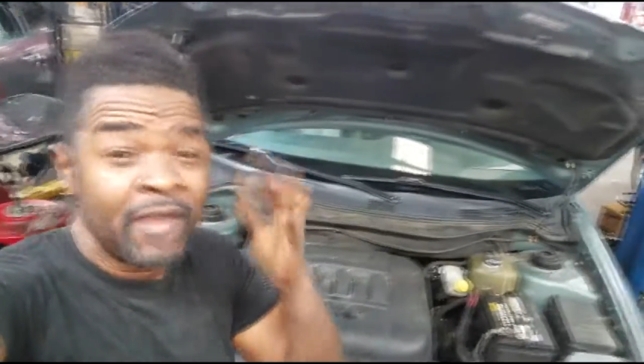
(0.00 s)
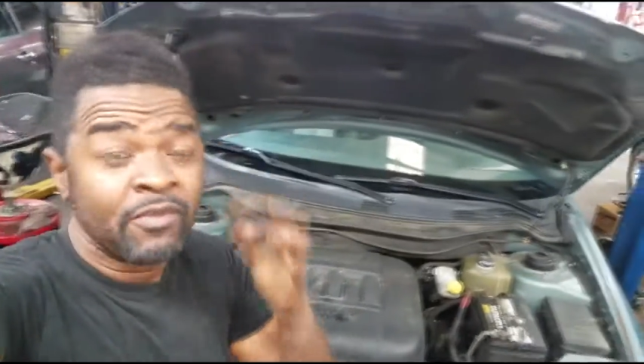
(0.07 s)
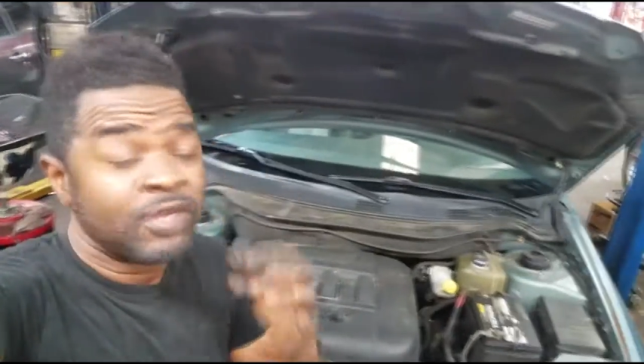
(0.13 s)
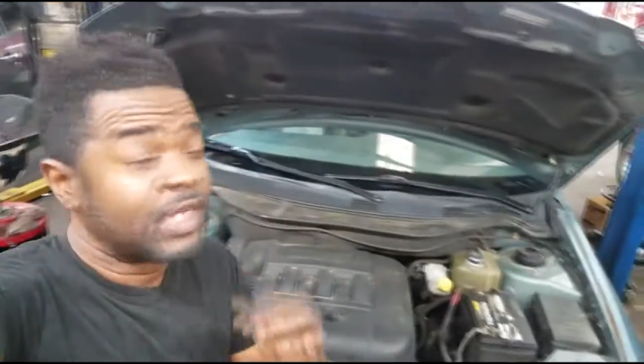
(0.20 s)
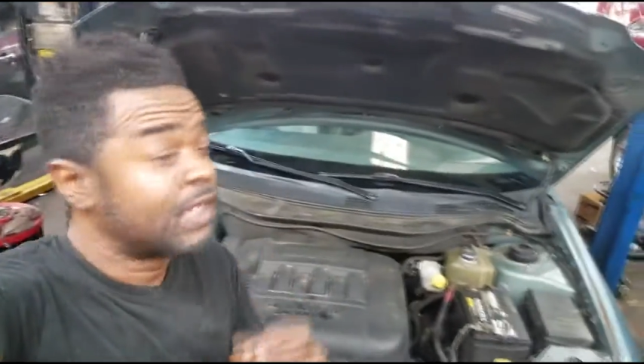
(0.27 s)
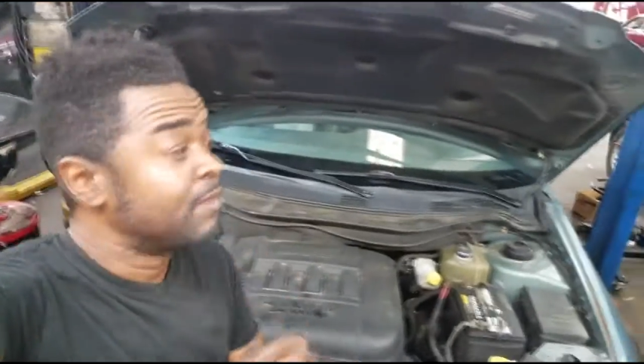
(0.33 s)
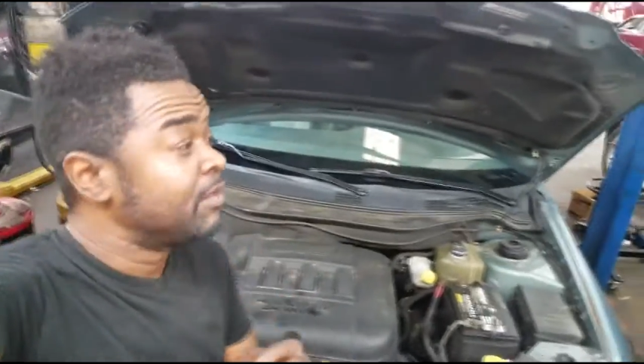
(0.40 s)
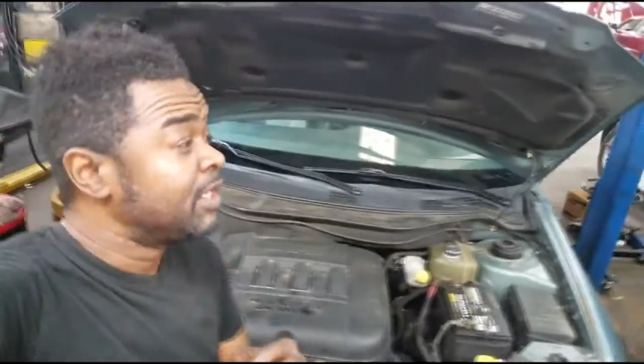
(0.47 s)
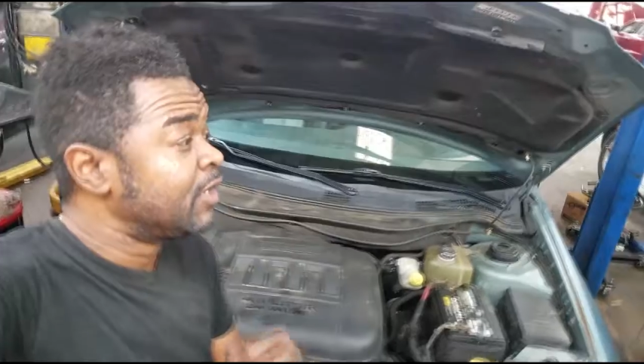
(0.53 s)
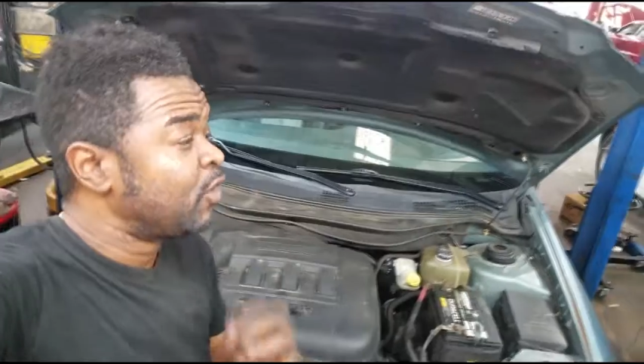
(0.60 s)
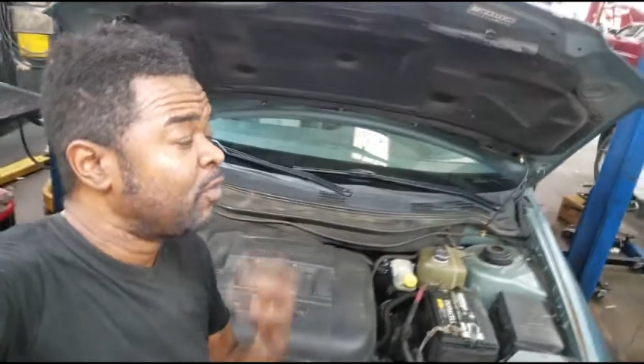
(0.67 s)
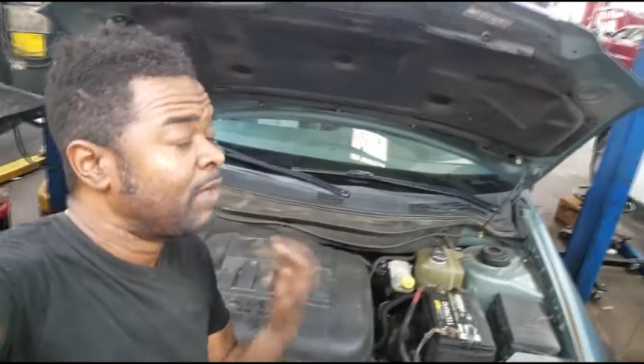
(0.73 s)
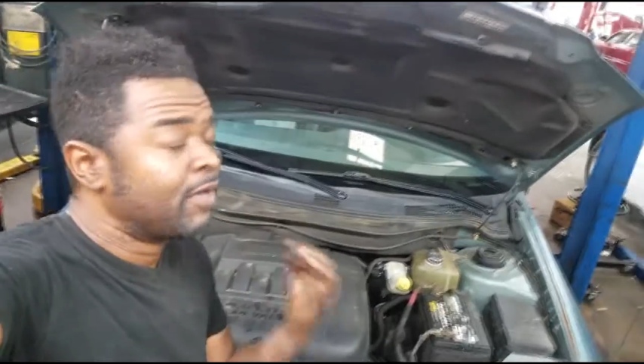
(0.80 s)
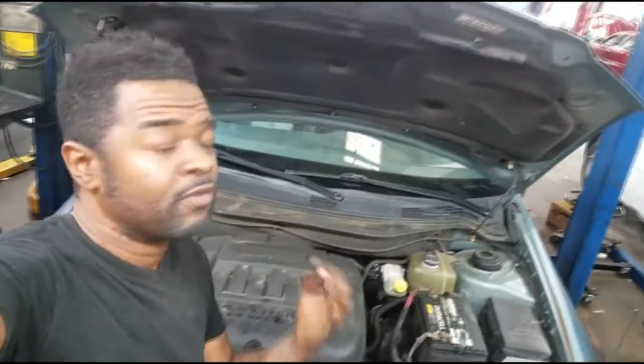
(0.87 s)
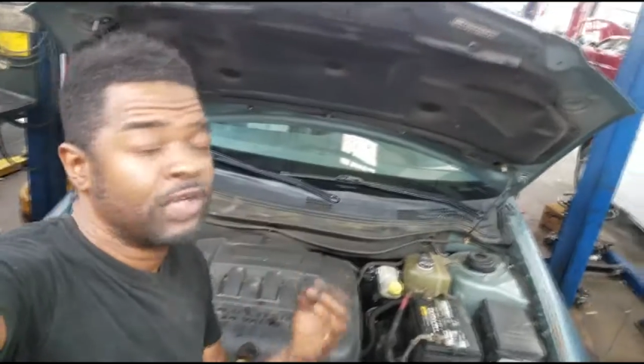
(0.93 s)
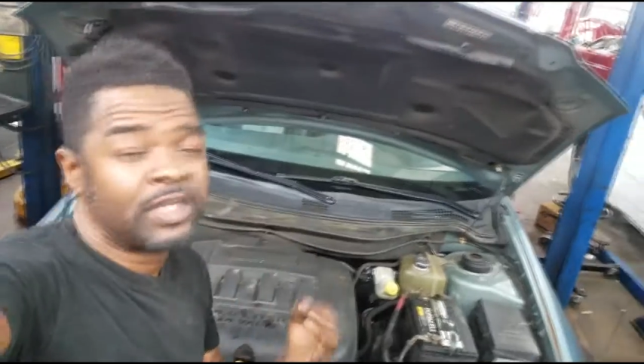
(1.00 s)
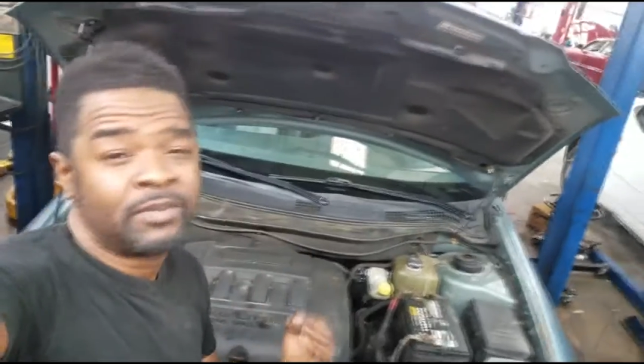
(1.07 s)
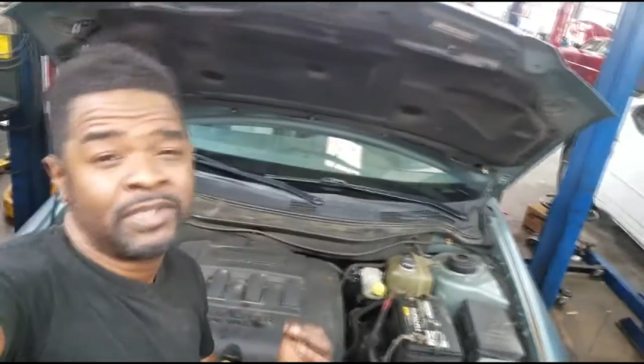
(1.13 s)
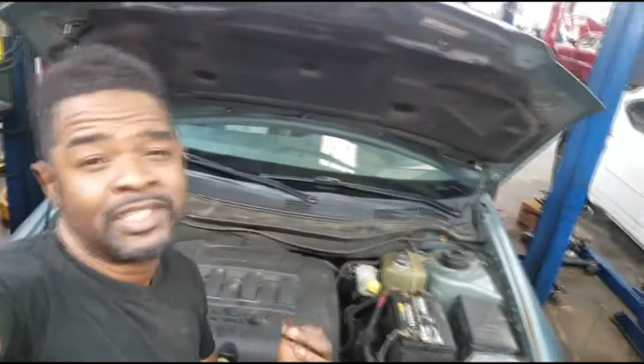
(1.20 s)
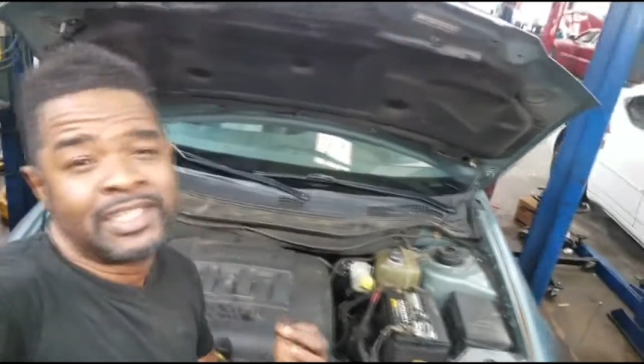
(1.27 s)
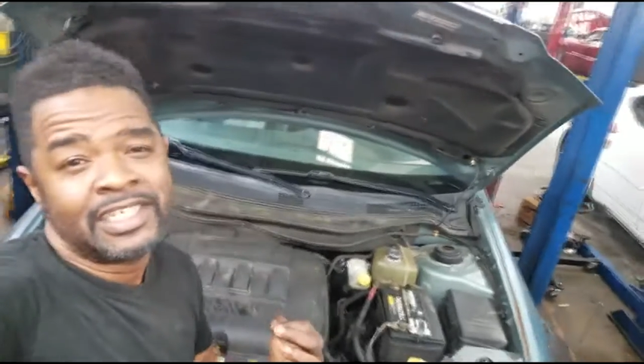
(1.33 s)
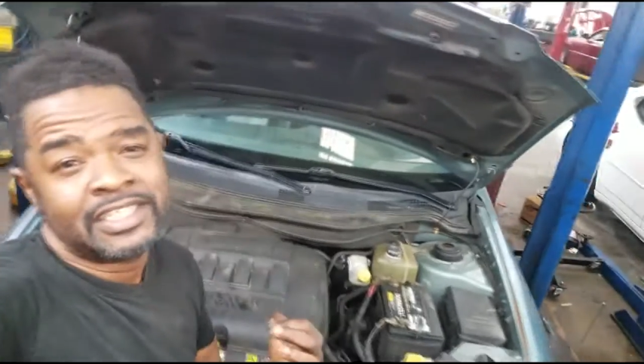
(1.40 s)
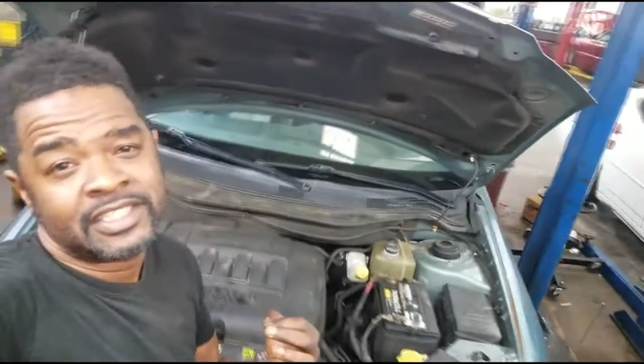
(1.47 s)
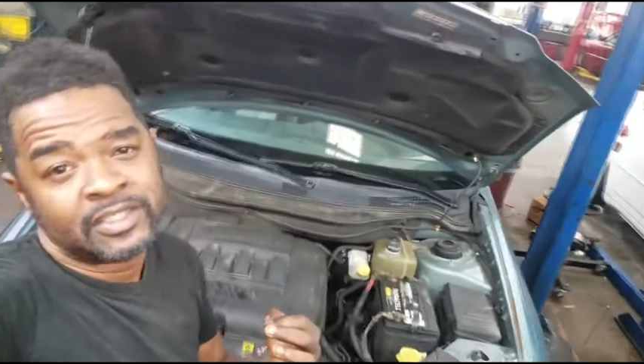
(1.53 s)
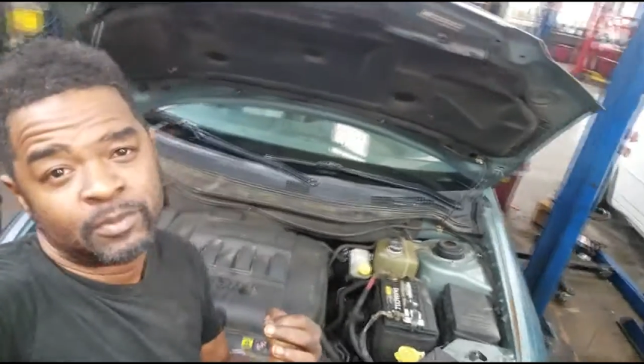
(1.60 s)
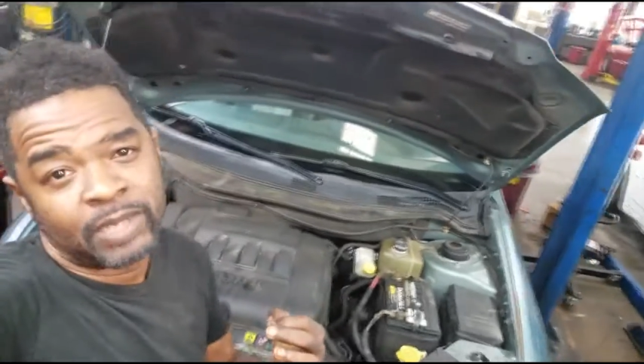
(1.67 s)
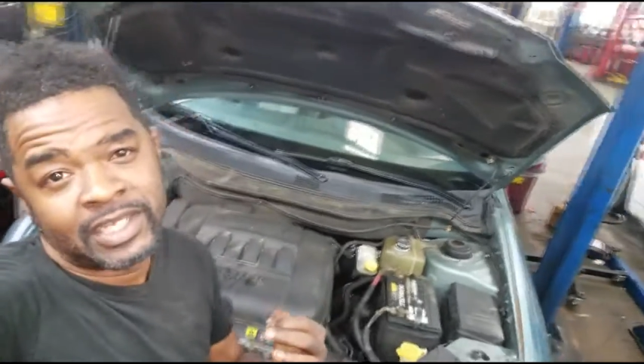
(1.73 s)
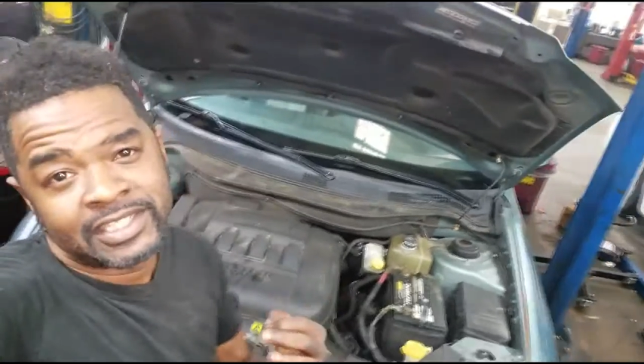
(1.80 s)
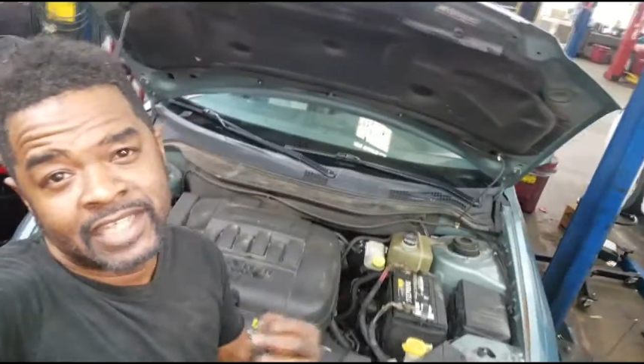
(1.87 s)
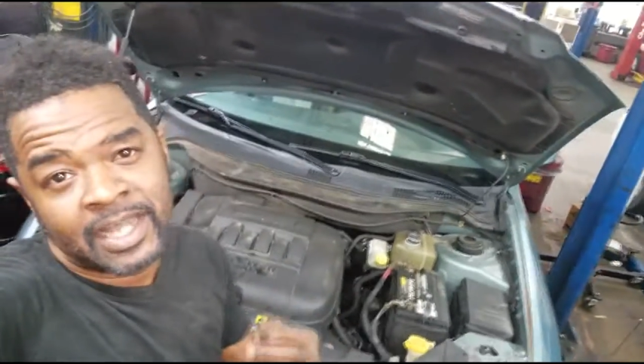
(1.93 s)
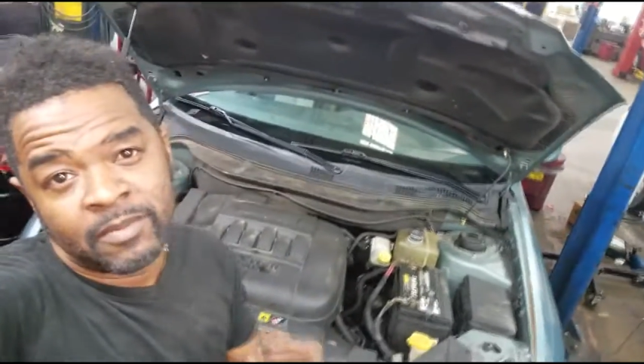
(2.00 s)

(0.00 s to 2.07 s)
recommendations about timing